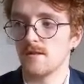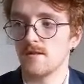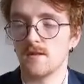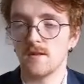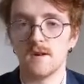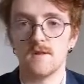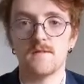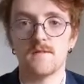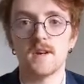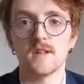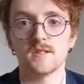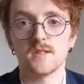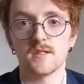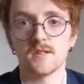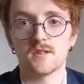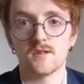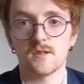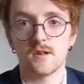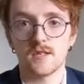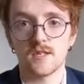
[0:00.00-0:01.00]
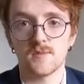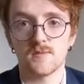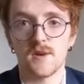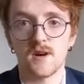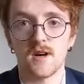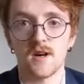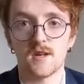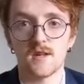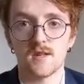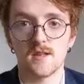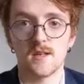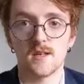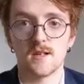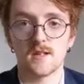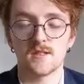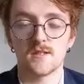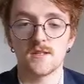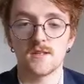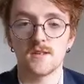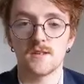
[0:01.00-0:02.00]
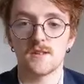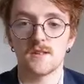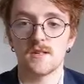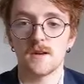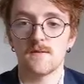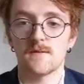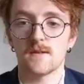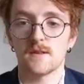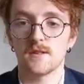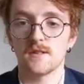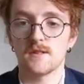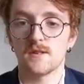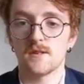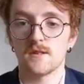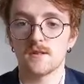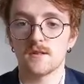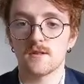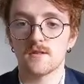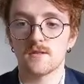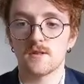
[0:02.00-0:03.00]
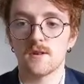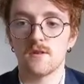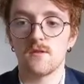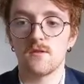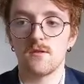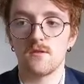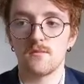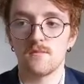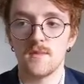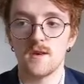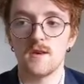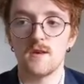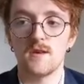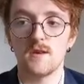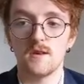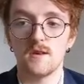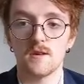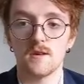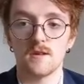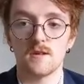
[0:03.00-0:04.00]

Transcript: the events that transpired last year definitely took a toll on me